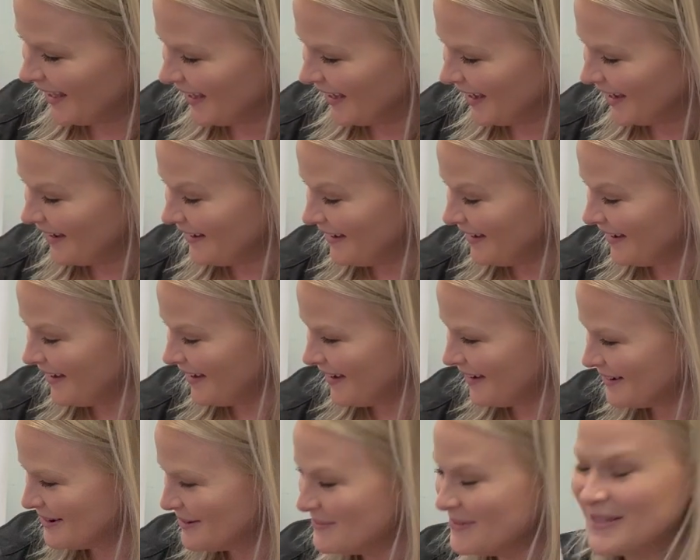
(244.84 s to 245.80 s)

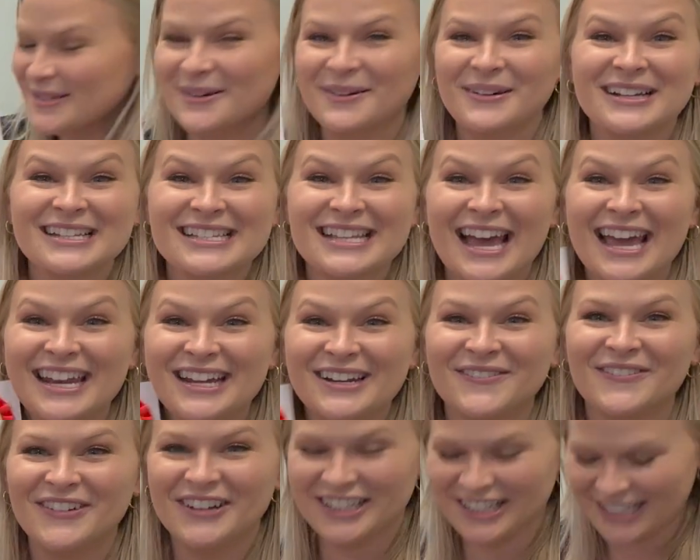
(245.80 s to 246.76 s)
Oh, I'm so excited
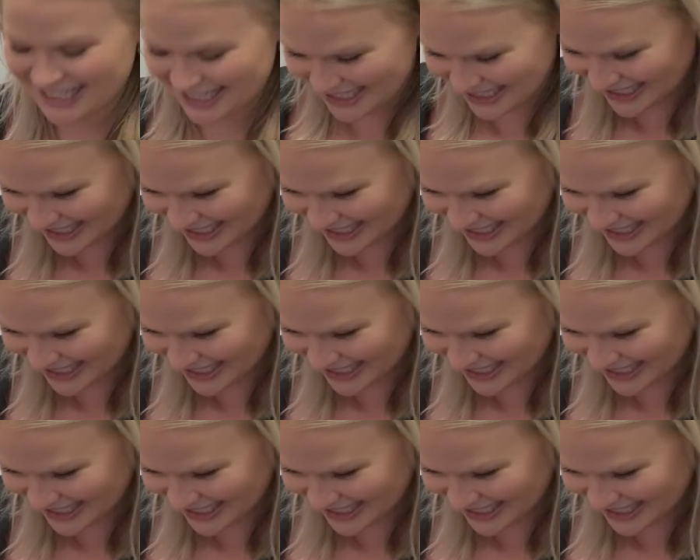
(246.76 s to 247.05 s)
for this.